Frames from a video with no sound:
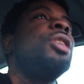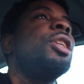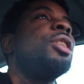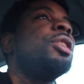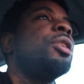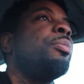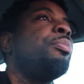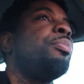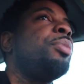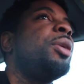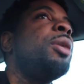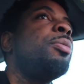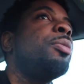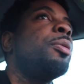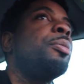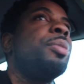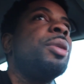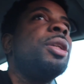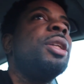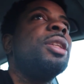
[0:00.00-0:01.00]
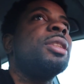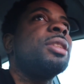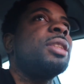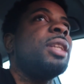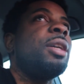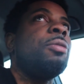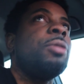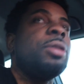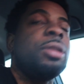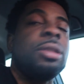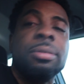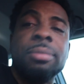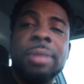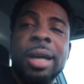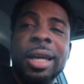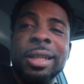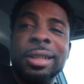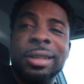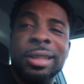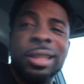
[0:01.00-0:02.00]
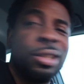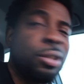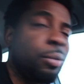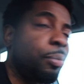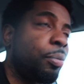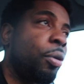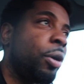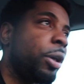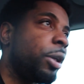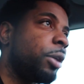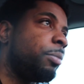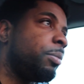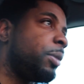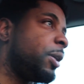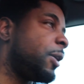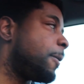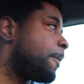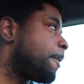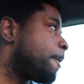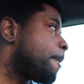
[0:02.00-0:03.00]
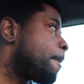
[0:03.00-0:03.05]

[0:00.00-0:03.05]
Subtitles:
such a people pleaser that when somebody disappointed me,